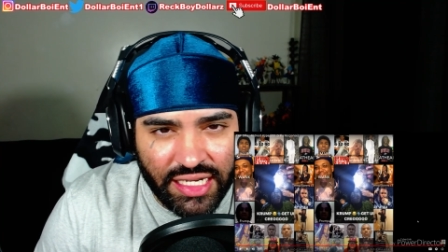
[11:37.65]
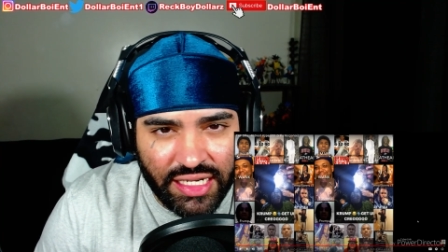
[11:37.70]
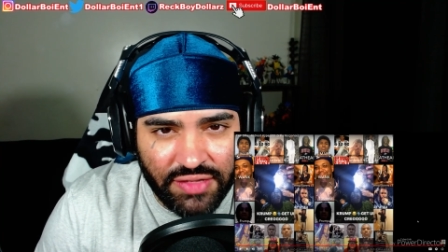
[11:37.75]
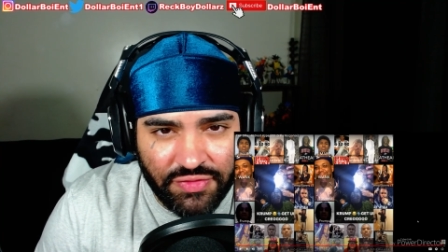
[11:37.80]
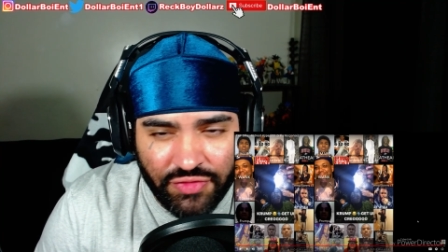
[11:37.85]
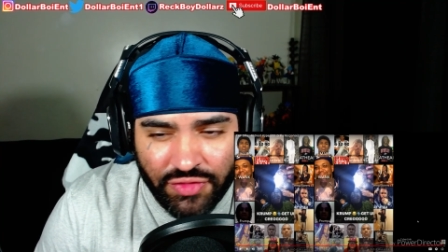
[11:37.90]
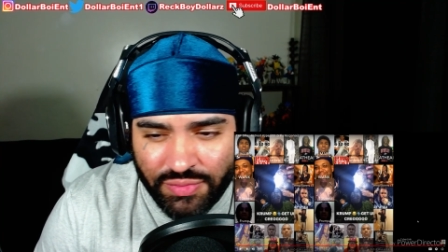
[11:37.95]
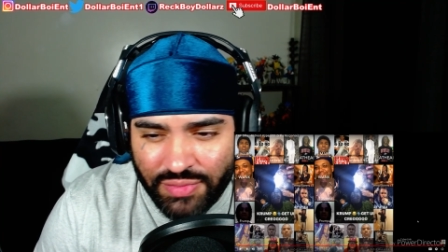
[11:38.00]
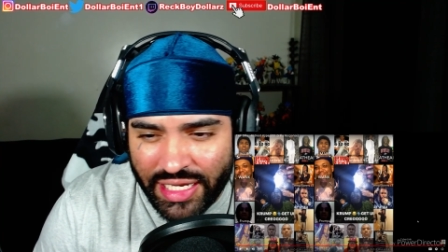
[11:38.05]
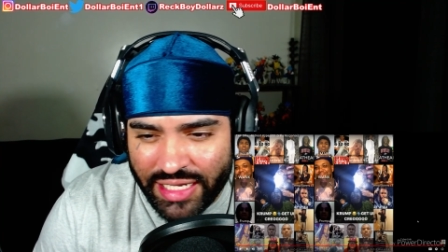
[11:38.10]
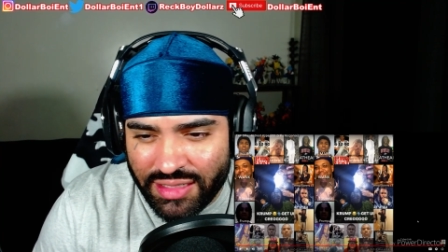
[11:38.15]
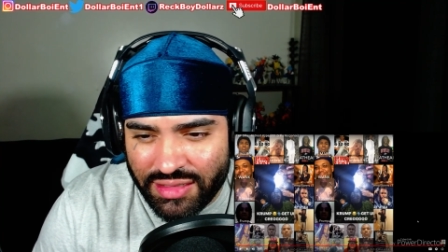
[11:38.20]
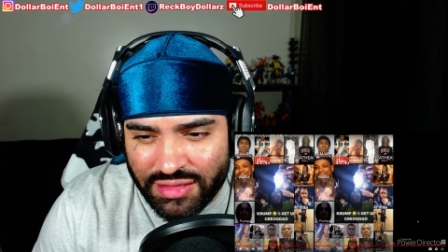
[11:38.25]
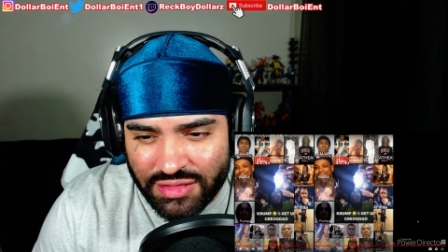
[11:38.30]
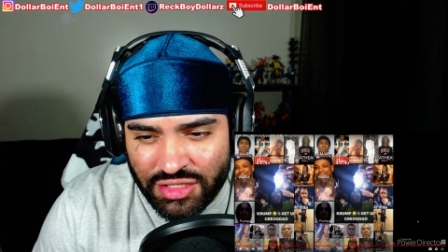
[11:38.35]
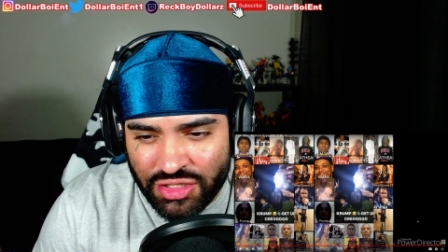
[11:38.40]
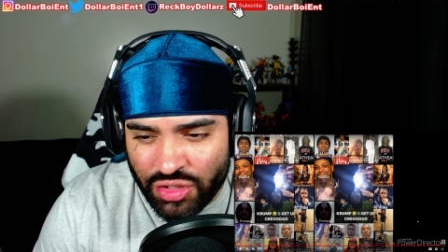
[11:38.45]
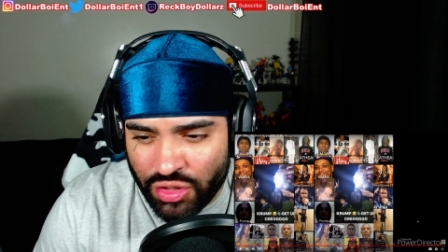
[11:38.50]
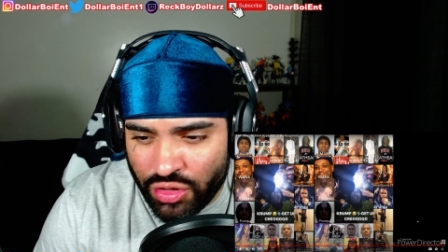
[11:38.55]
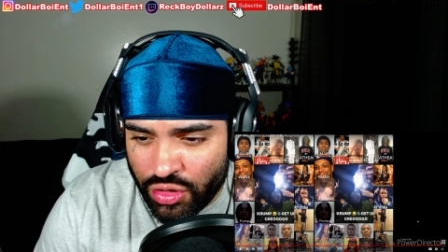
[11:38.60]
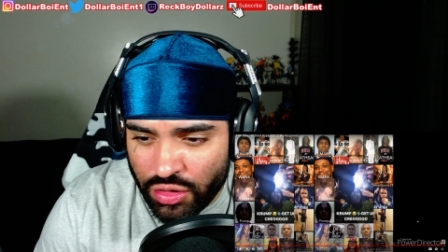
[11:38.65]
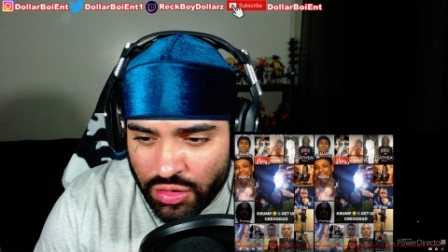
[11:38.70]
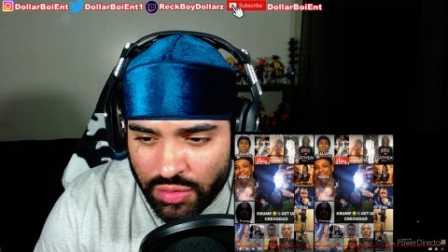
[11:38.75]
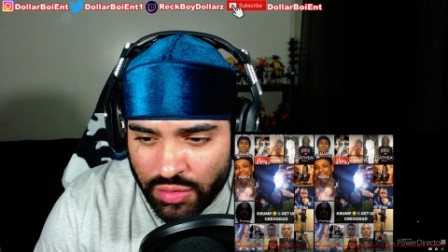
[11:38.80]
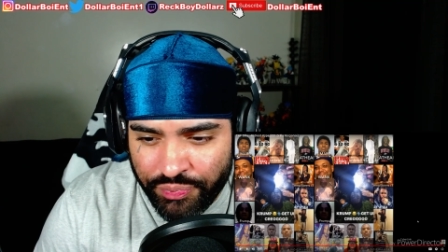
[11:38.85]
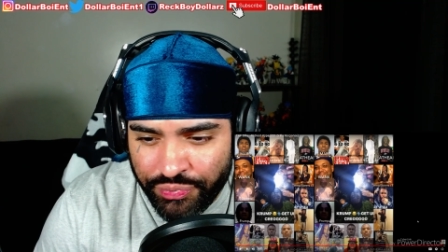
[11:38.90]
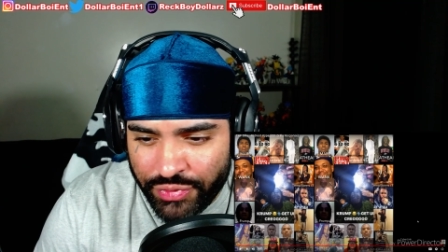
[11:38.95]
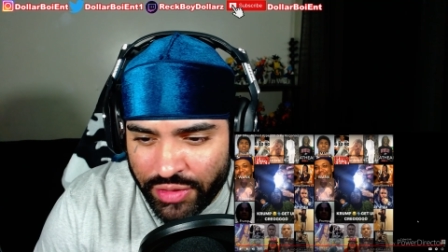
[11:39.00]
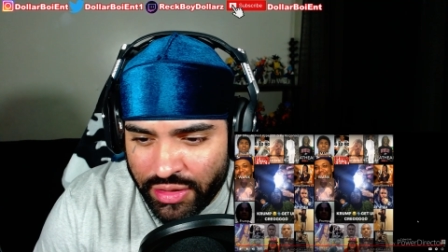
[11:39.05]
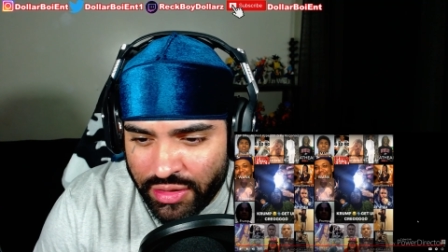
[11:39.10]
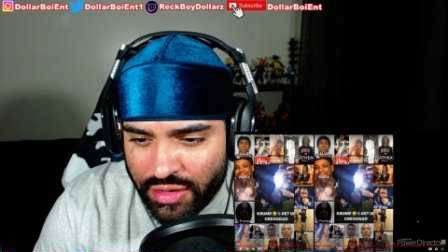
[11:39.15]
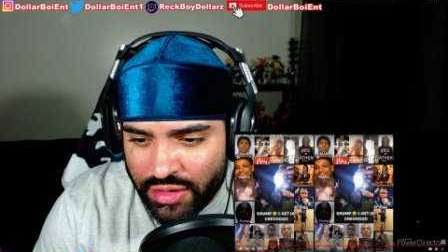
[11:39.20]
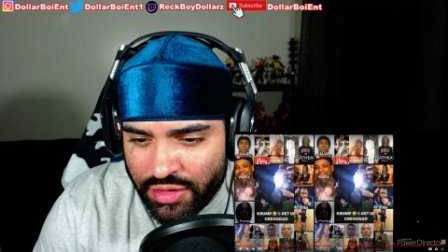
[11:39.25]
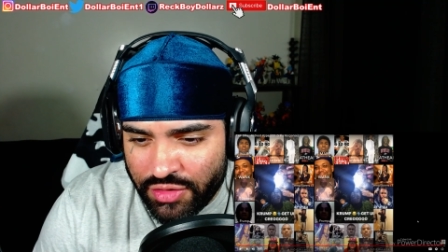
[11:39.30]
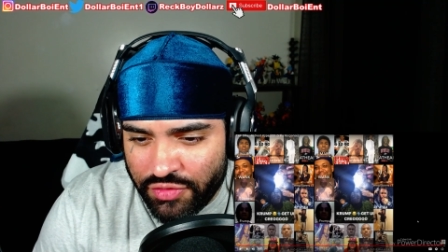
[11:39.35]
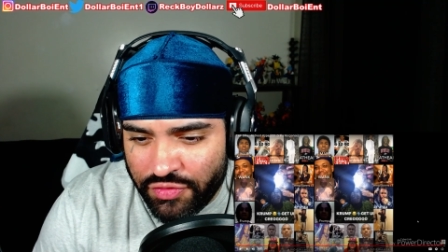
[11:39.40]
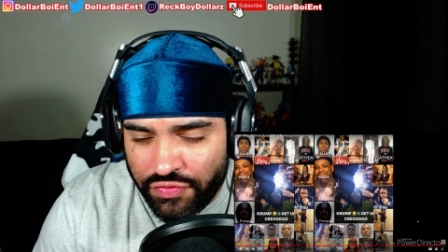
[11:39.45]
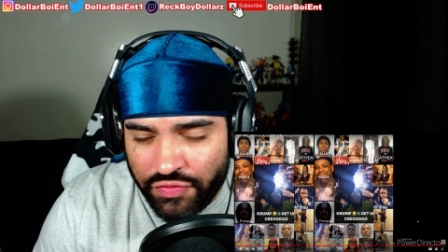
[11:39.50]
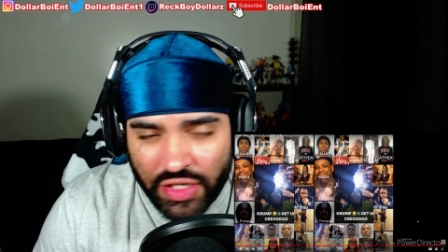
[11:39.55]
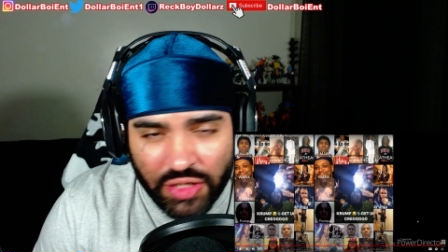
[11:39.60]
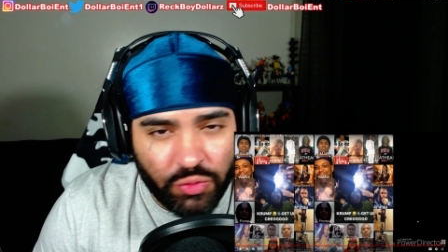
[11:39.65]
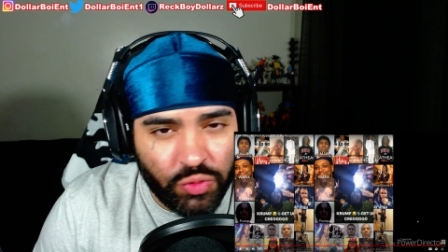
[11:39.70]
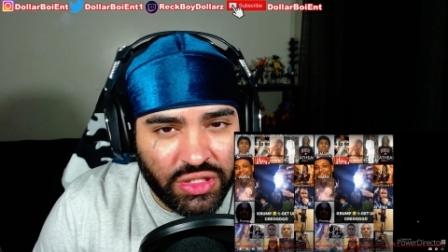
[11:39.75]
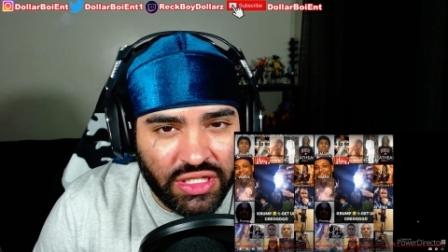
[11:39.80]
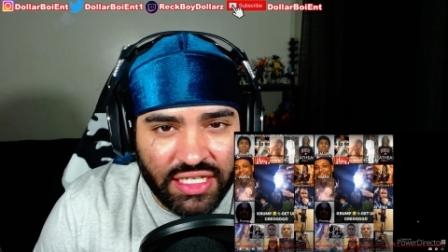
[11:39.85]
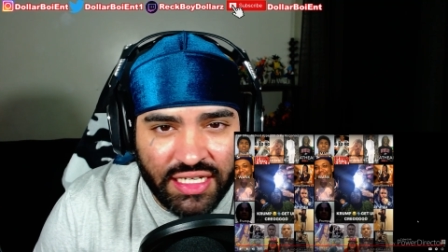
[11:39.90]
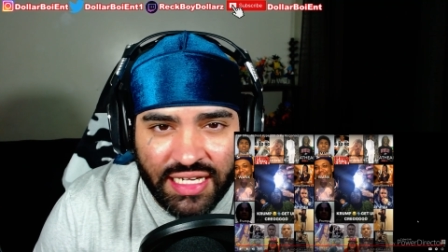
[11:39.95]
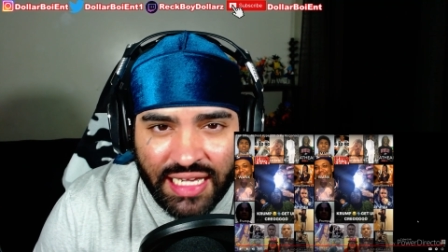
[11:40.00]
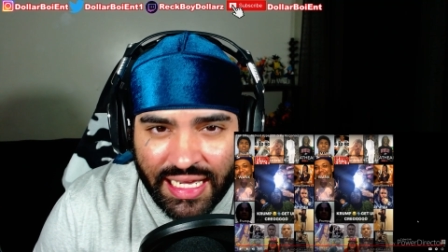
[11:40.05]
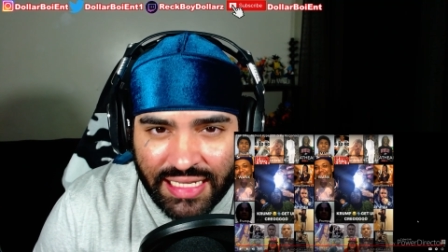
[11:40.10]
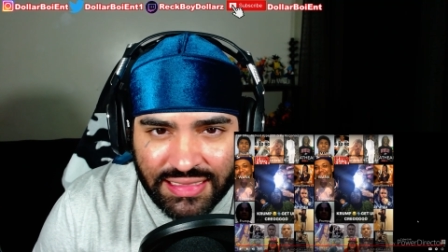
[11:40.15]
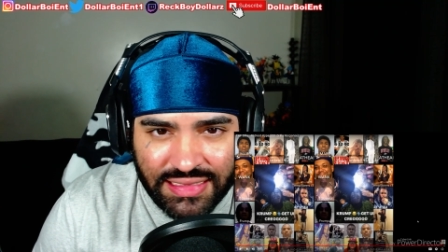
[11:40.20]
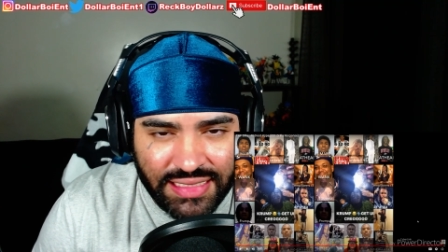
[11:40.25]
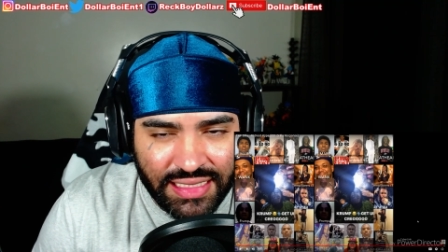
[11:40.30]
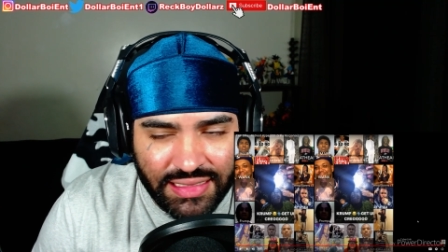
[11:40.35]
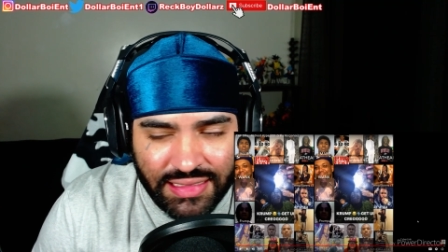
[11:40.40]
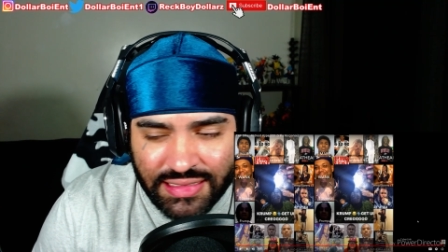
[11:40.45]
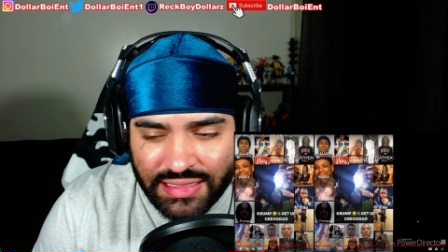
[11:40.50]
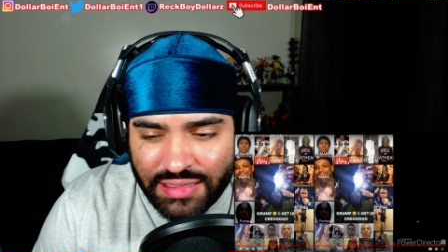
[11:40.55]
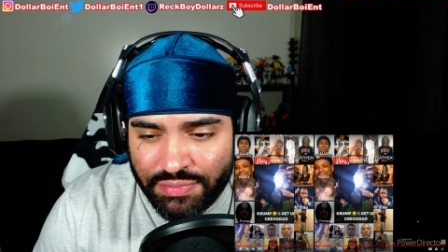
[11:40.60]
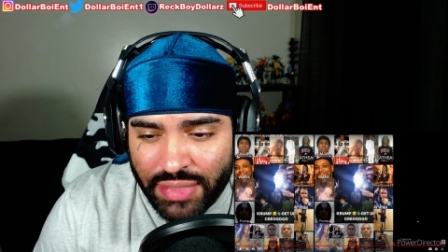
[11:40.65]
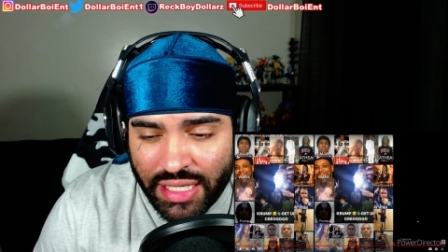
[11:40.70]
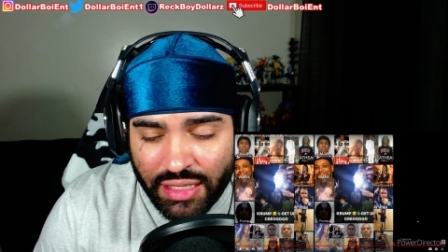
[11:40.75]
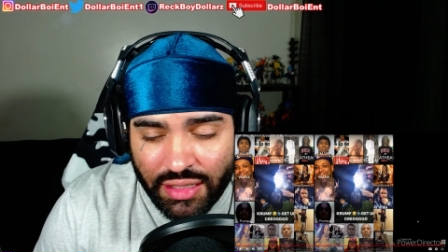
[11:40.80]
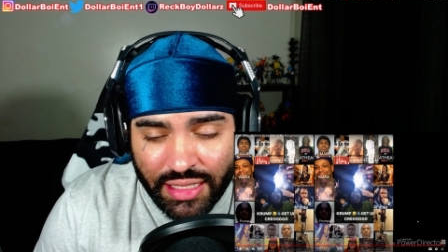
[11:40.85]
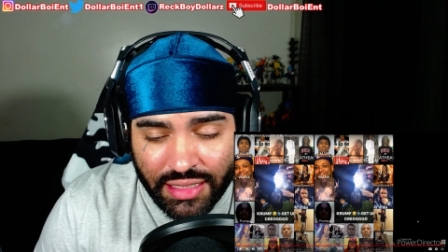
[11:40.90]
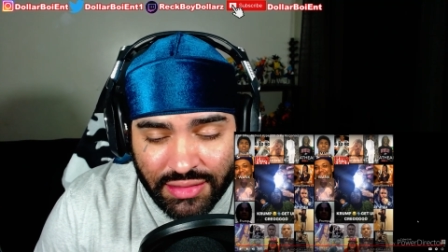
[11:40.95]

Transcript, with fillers: it from like a song, fuck what the content is about.